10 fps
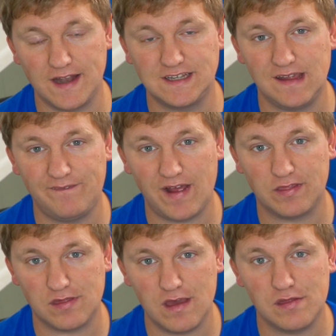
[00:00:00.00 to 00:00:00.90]
that
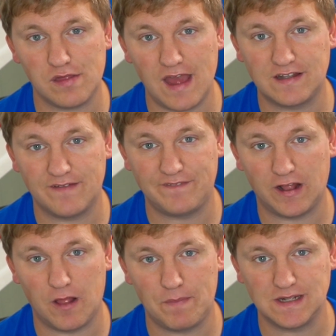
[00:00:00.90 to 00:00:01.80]
defense is at
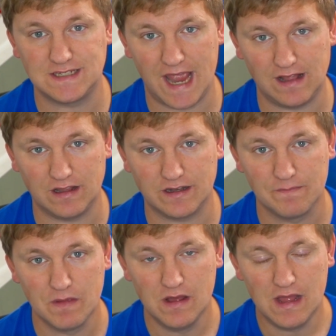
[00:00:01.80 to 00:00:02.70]
developing
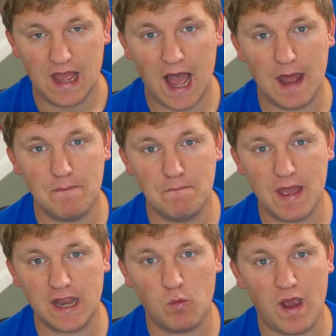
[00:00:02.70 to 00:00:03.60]
talent. At
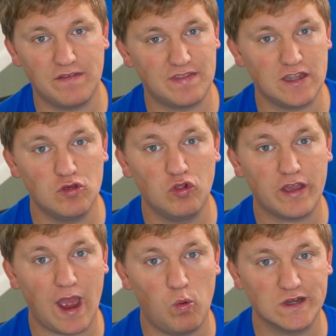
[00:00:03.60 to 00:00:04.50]
many ways, then you
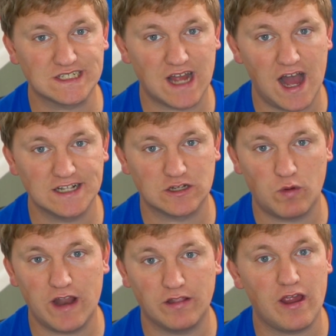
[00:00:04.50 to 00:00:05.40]
look at
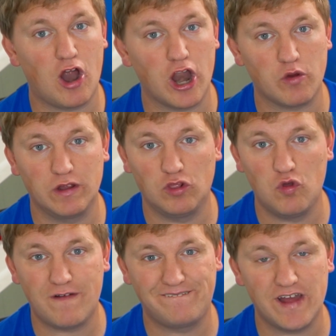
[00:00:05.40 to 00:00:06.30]
Wisconsin, right? They hire in
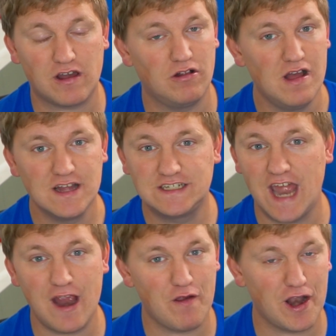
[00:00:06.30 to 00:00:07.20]
Luke Fickle,
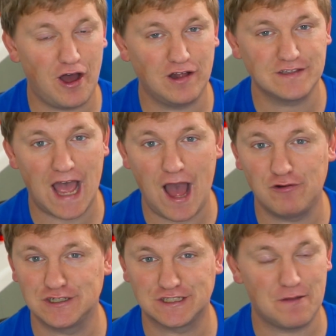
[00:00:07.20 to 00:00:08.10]
tear it all
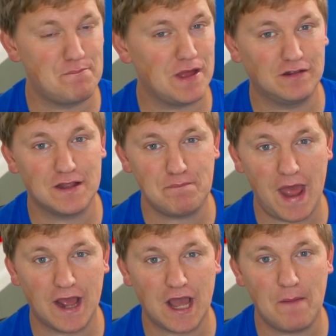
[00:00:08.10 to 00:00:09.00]
down just to build it
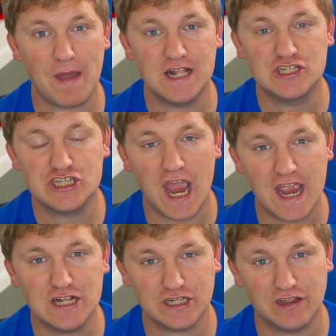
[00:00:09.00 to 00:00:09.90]
back up and
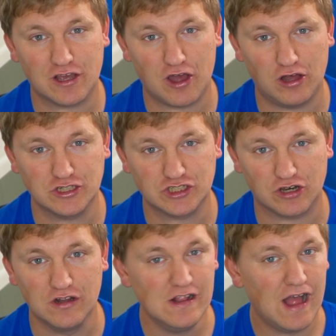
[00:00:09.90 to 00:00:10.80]
changing the
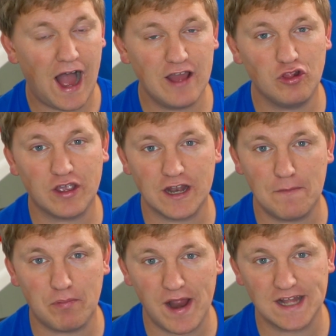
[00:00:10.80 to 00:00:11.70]
culture. I look at
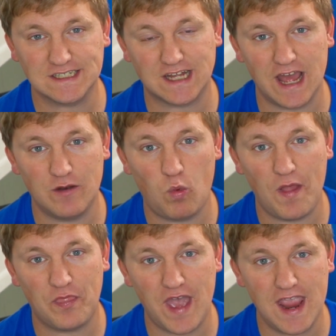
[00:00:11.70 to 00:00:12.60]
Nebraska and
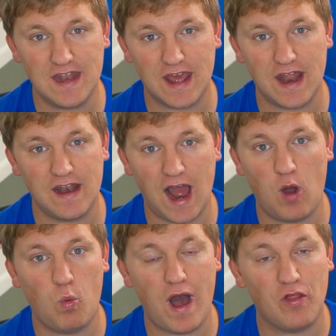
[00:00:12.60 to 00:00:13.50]
what they did and
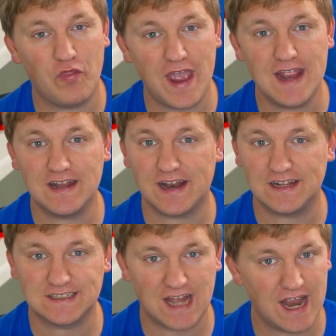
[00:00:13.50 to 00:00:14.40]
how well they did
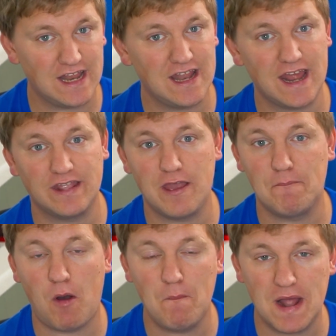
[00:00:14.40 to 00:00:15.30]
on signing day and the
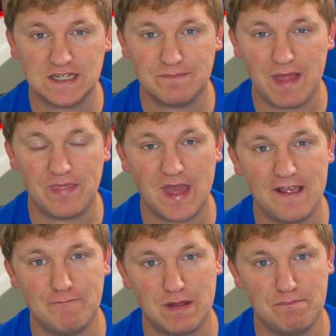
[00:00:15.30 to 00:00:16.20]
momentum that
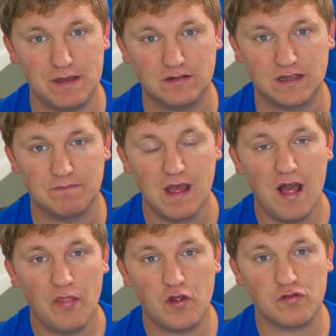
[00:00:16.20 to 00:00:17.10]
they've been building.
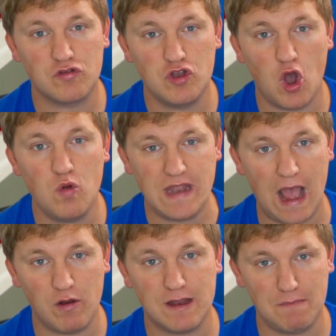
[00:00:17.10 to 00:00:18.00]
There's no
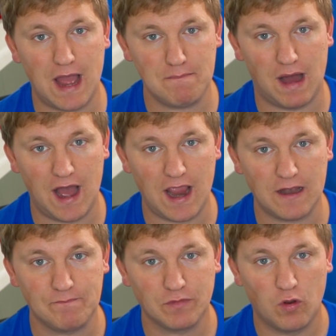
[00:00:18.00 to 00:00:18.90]
doubt in my
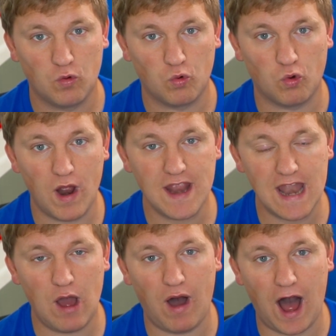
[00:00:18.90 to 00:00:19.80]
mind.
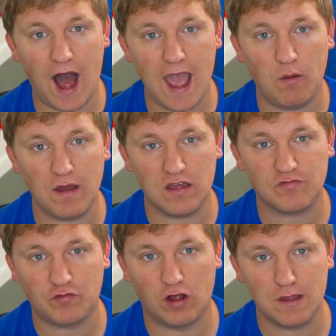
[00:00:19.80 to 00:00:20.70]
Right now, Iowa
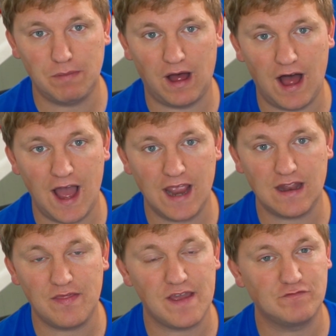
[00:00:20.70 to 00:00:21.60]
is falling
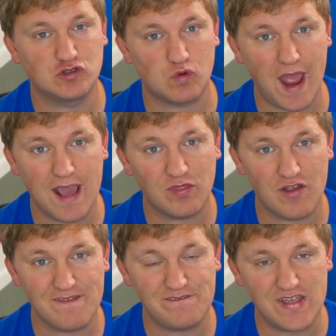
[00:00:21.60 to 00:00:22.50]
behind, and they've dragged
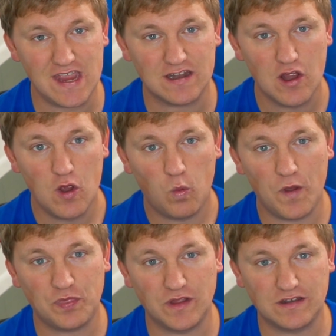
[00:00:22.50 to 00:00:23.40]
their feet
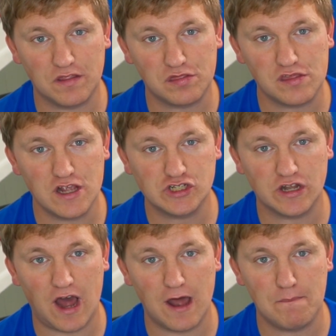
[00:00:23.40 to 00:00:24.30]
with the
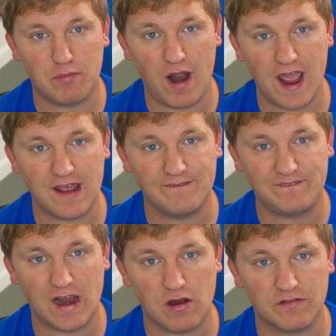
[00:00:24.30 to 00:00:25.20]
decision on Brian
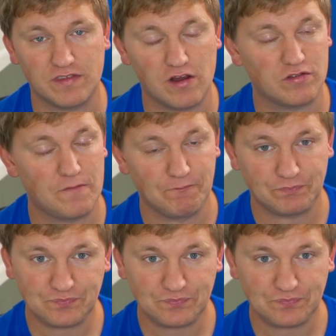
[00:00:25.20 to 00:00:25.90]
Ferentz.